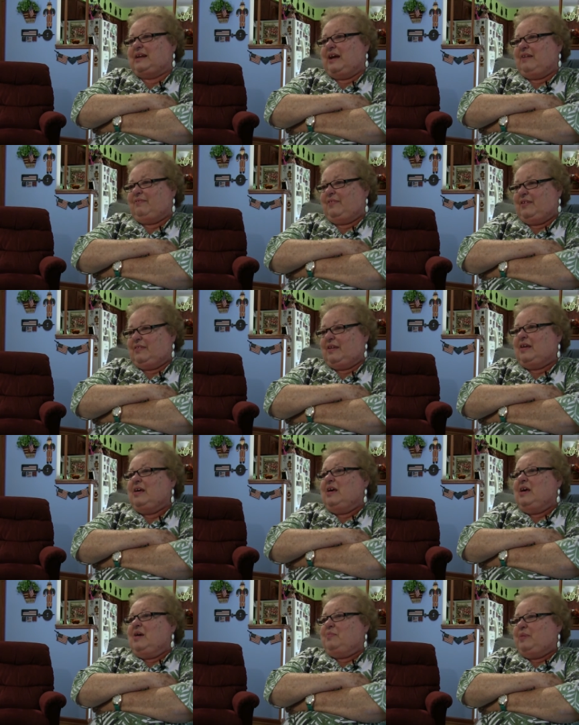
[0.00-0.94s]
And I feel that
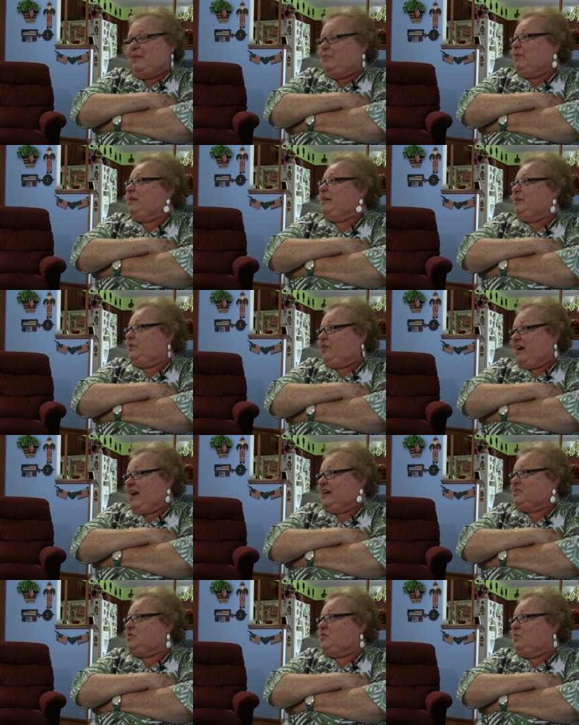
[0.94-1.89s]
people
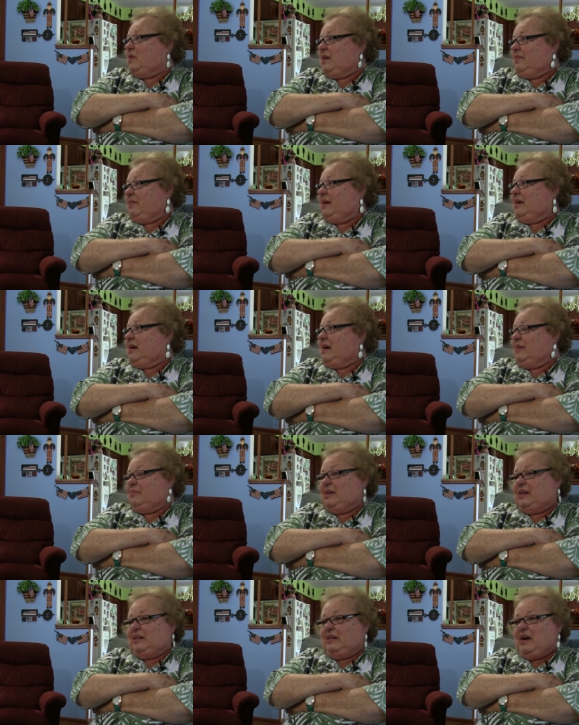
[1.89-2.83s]
interacted well there. I
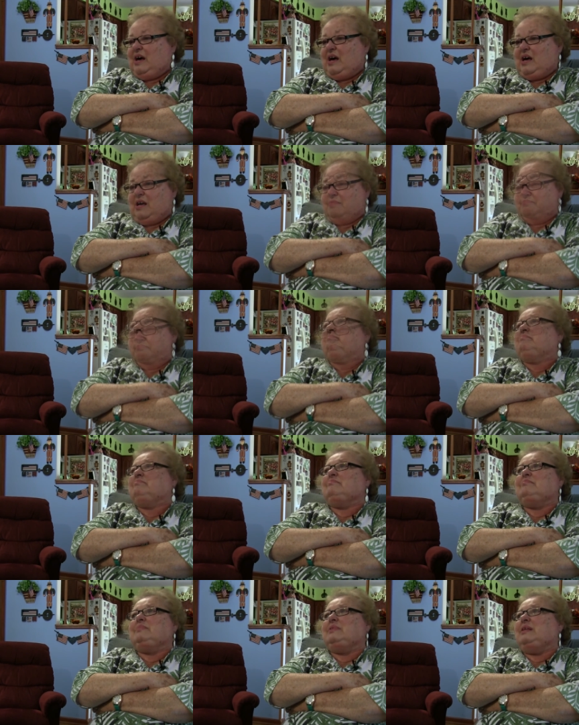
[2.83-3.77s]
mean, um,
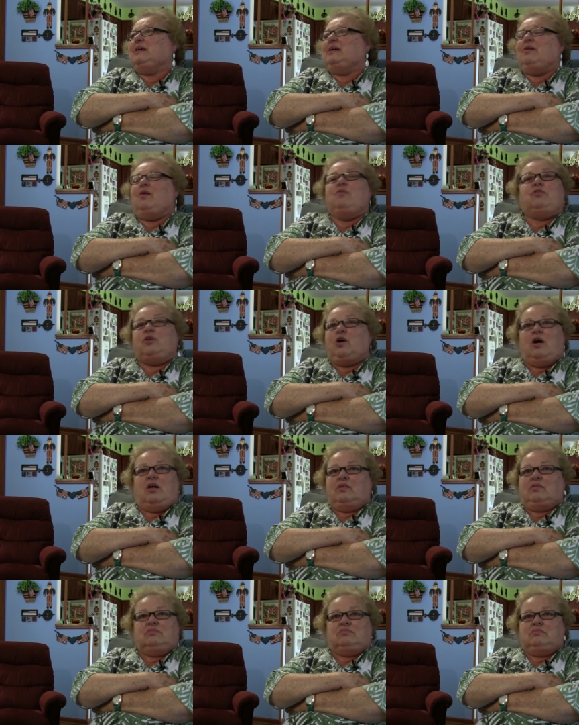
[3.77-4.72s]

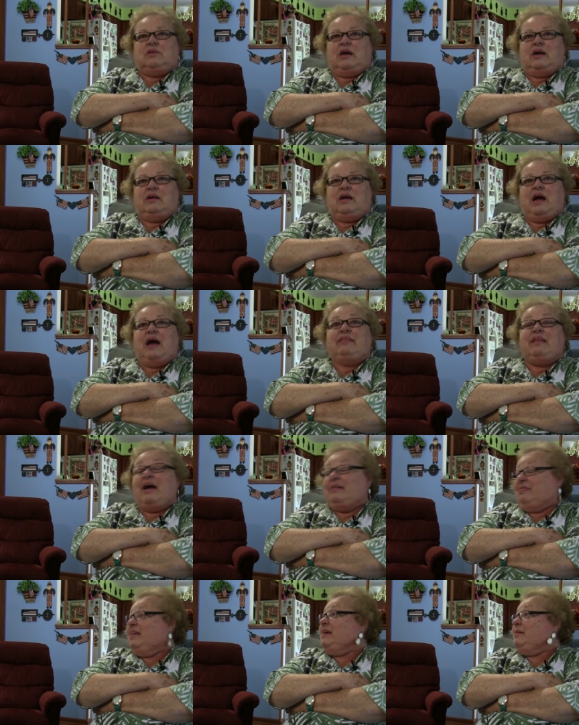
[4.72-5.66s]
overall, I,
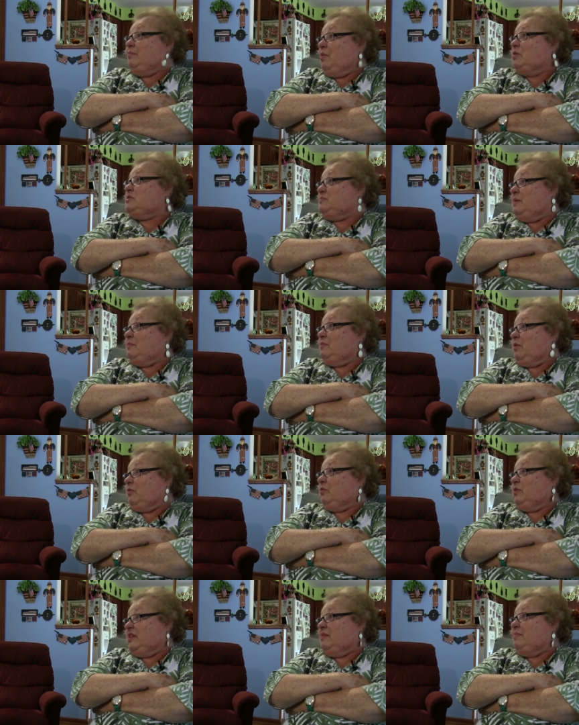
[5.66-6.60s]
I think most people
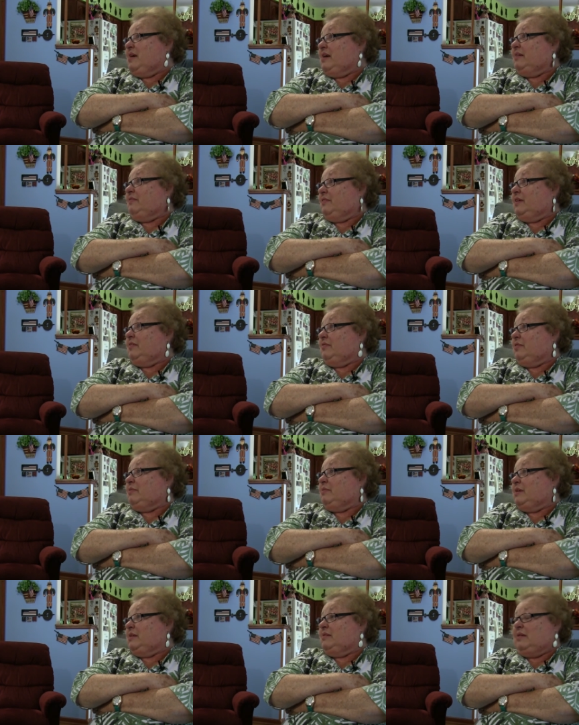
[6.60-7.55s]
really benefited
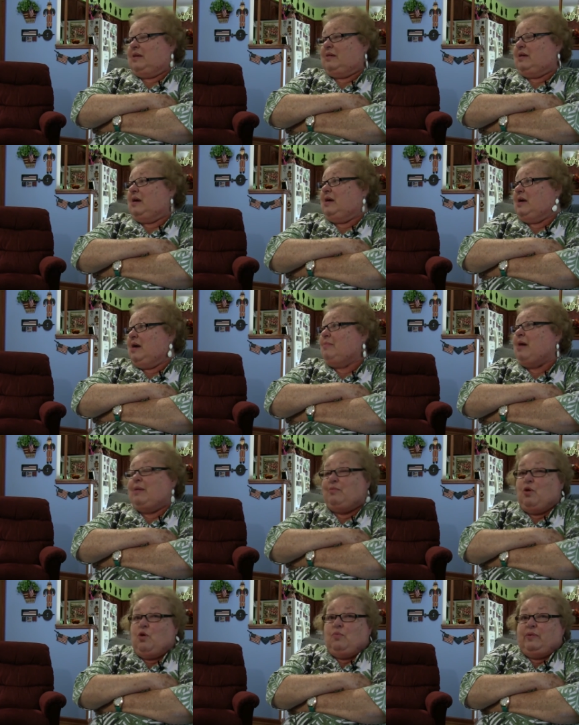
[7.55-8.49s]
from it. I'm,
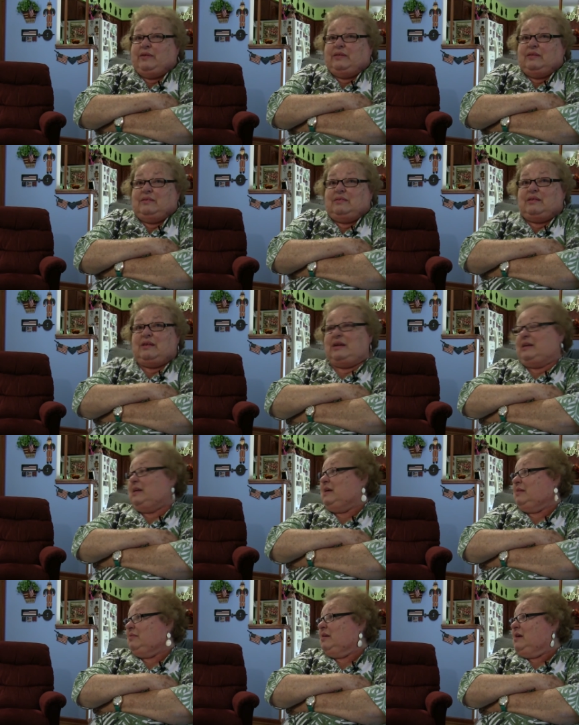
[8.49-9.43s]
I'm hoping that they
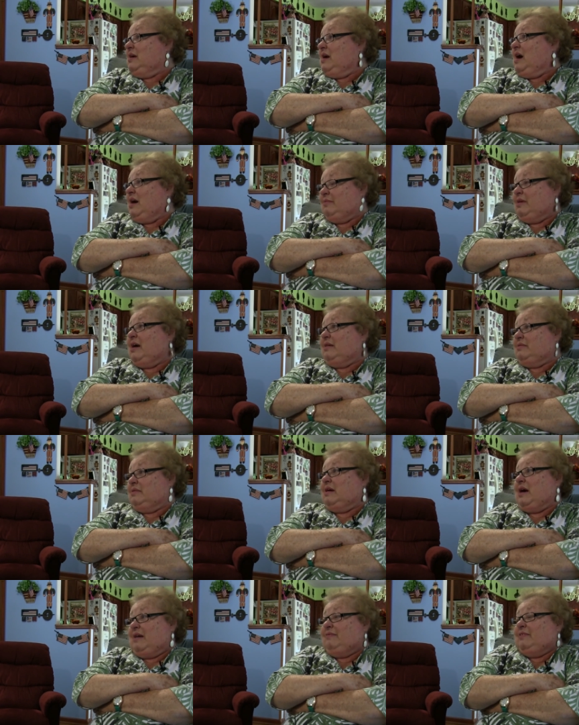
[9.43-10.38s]
did. I, I,
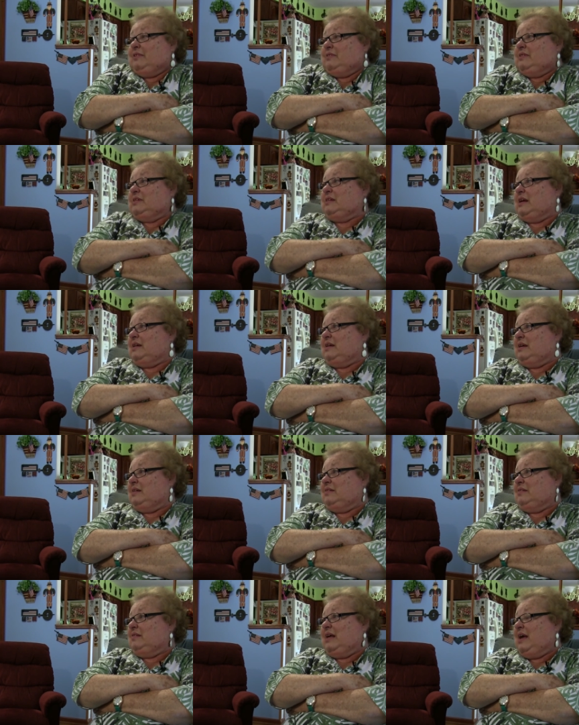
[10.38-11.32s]
I feel that they
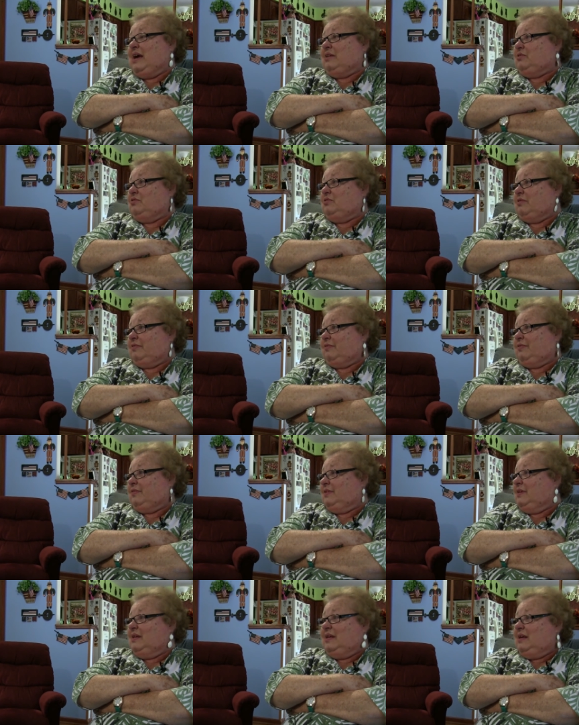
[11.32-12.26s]
did. They had to
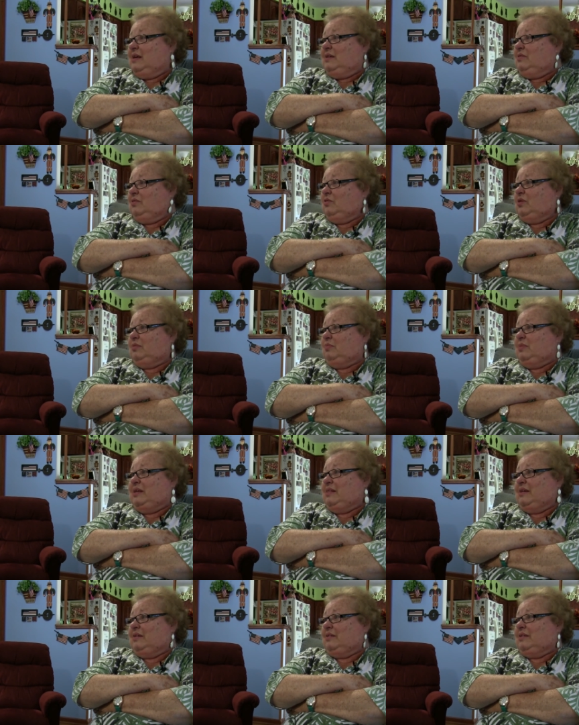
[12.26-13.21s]
have. You couldn't be
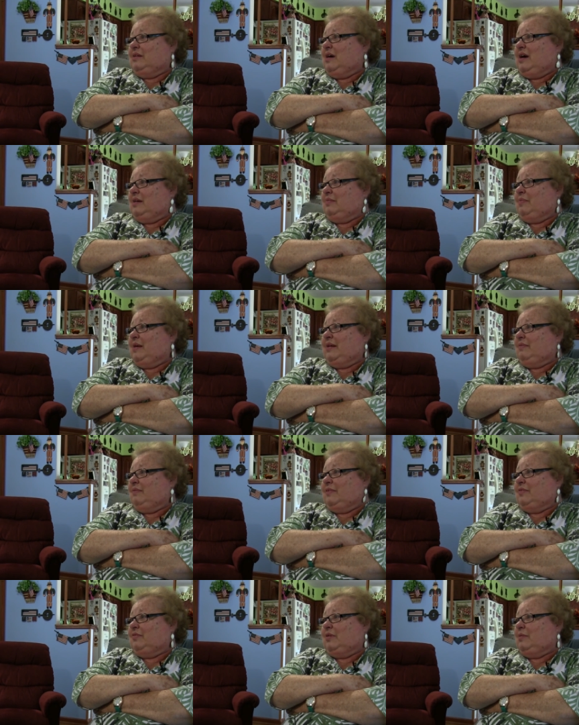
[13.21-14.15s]
there and not
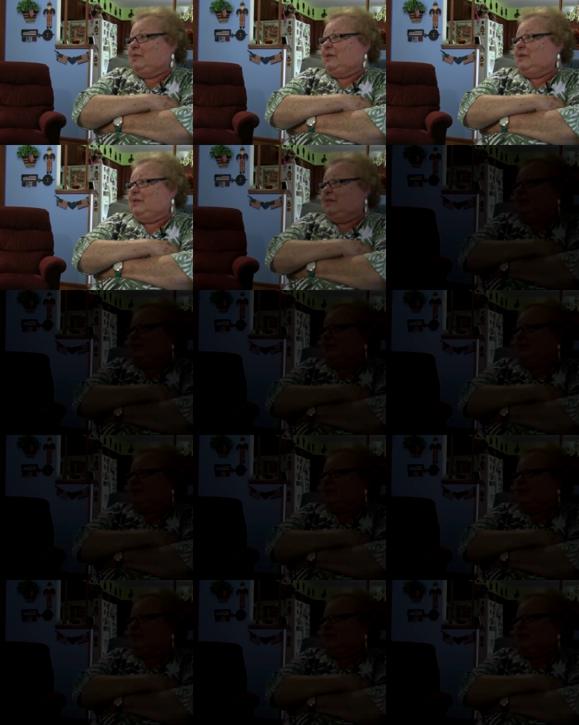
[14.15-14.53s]
benefit from it.